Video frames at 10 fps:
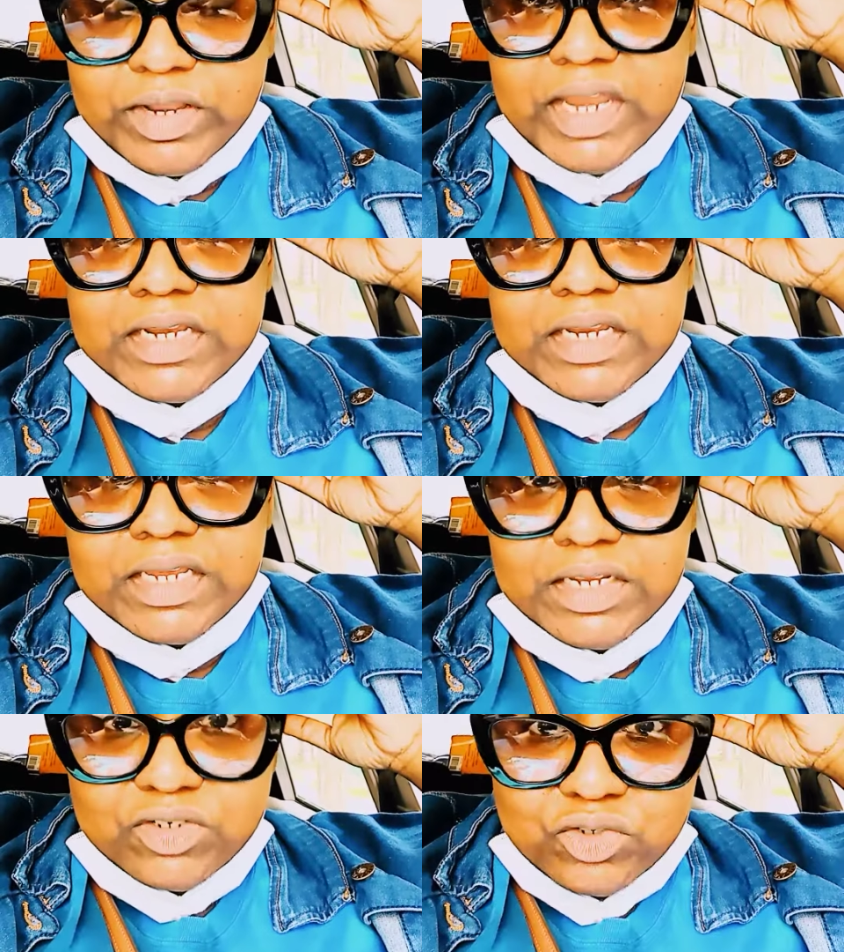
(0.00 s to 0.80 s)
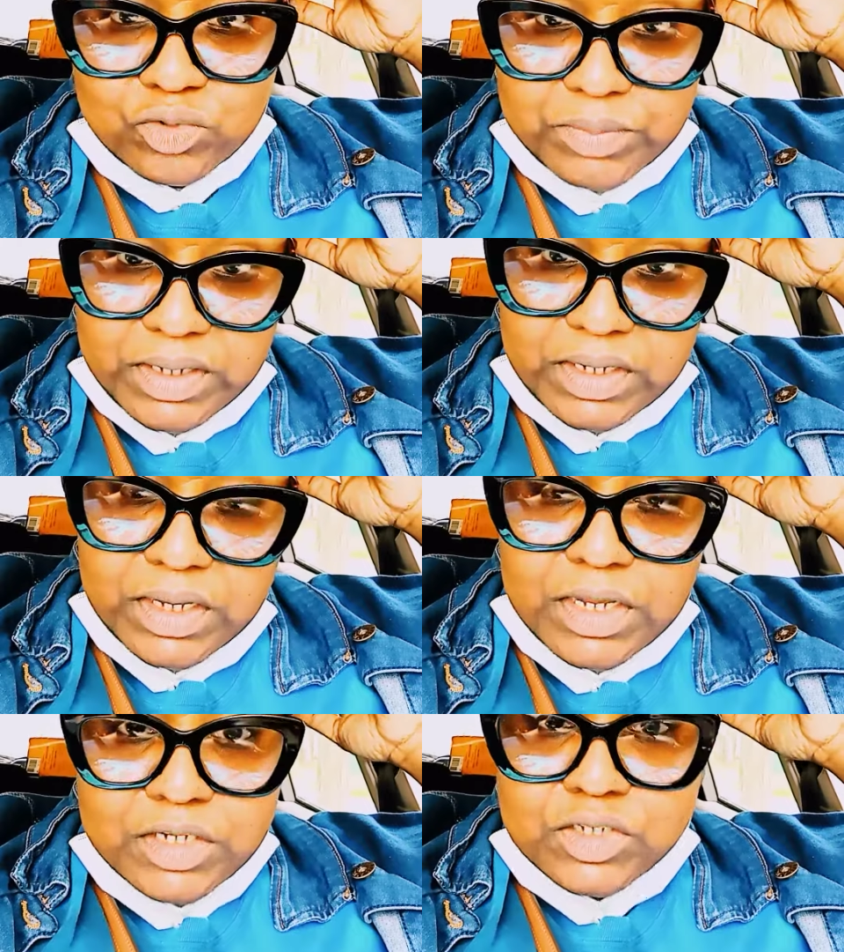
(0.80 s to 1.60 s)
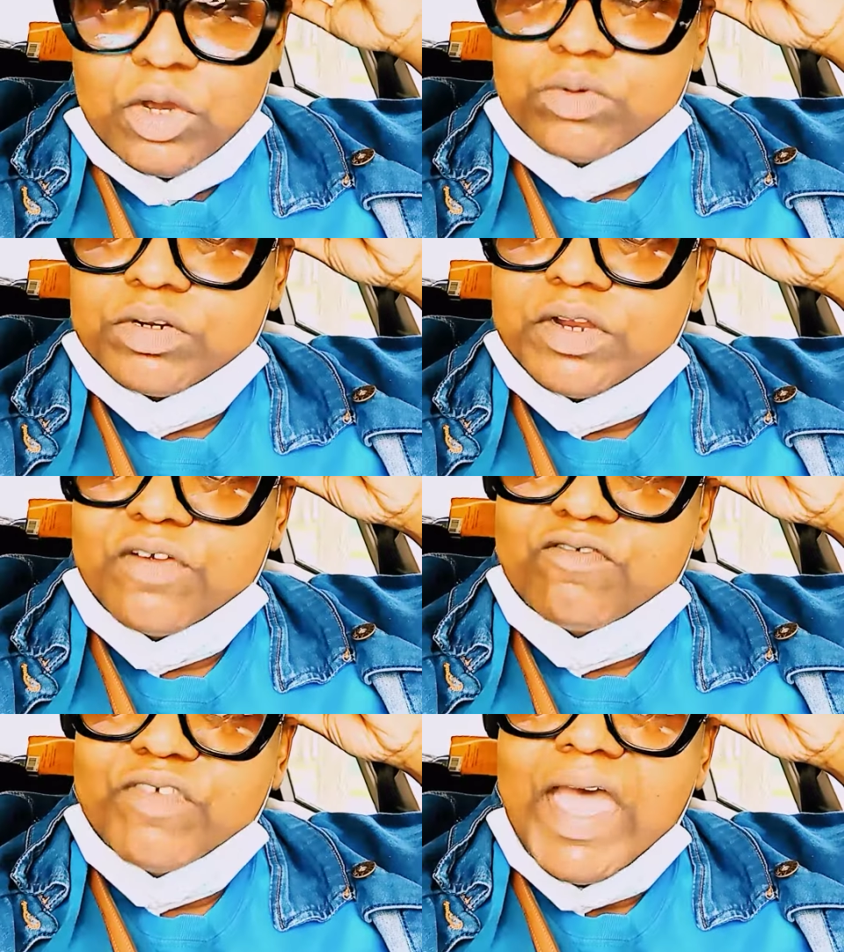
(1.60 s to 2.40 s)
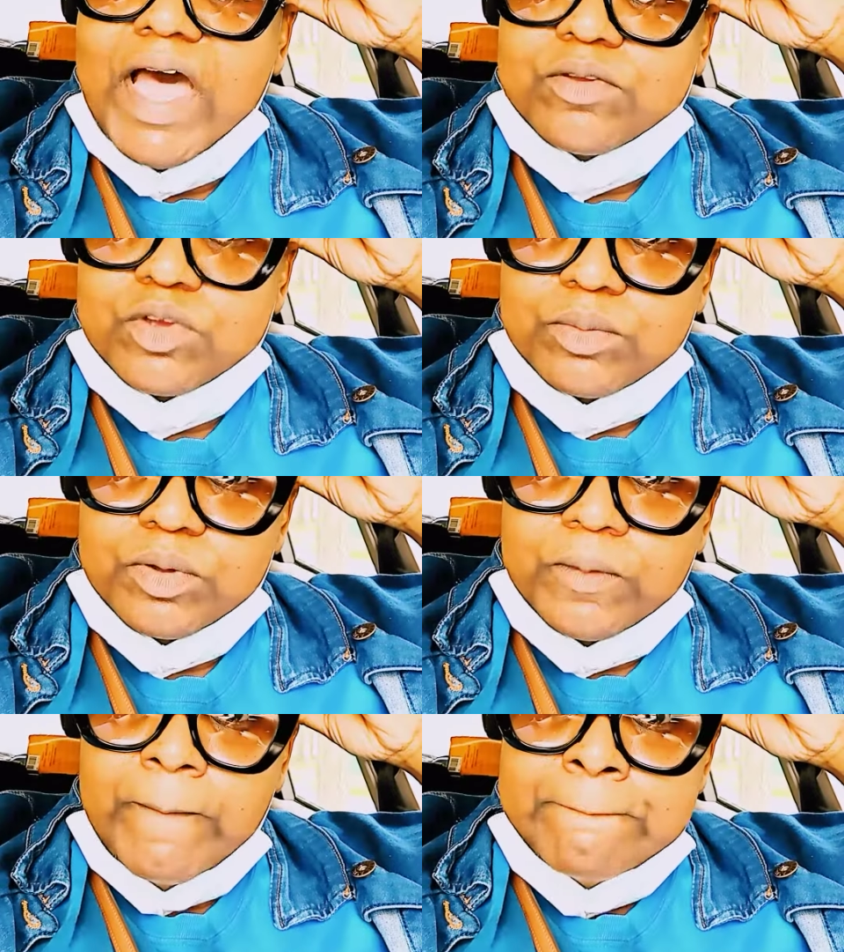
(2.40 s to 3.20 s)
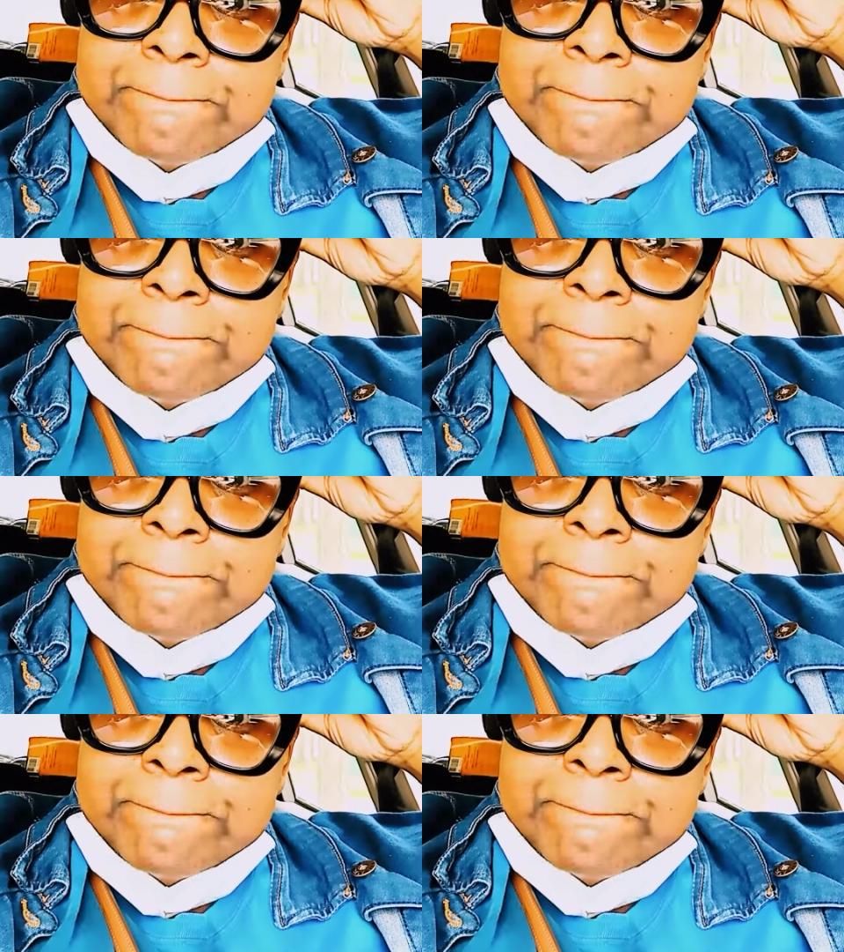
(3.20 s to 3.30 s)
They need to be told that they're valuable.